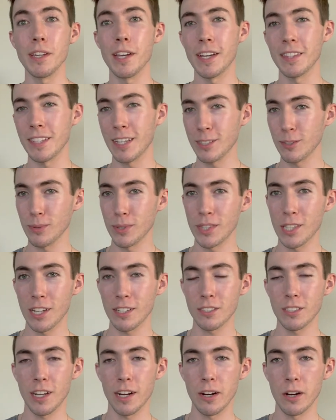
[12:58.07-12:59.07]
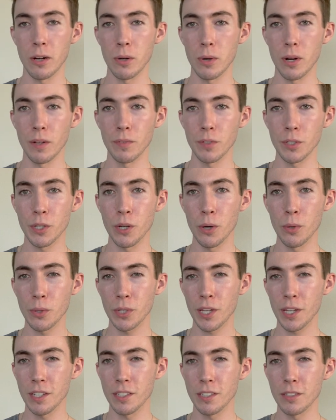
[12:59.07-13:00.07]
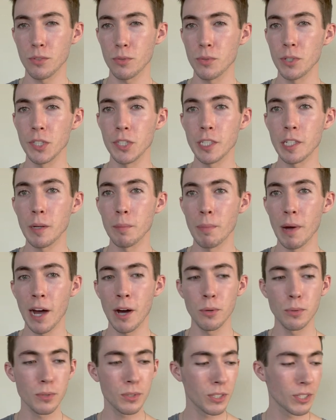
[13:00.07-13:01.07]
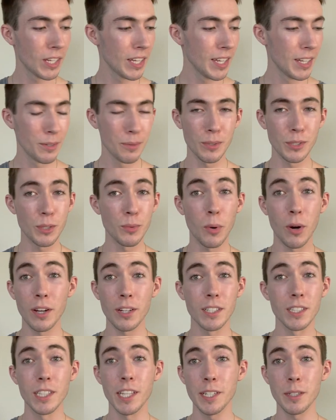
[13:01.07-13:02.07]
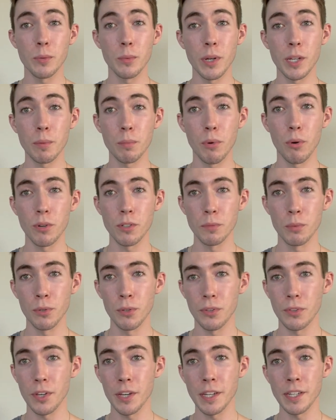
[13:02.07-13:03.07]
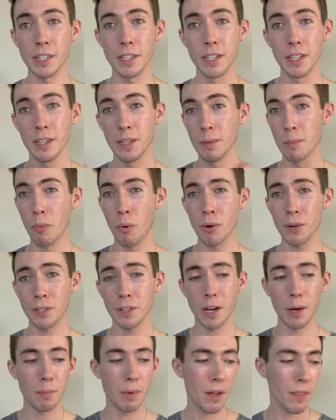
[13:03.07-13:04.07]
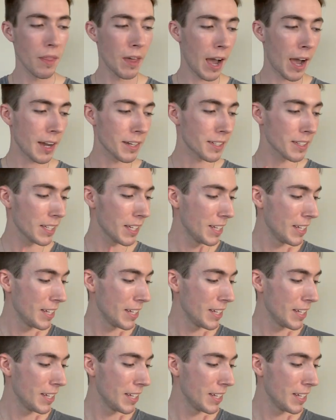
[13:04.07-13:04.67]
And that's what that tarot on the go kit is really about, when you want a lightweight portable thing. More to come on that.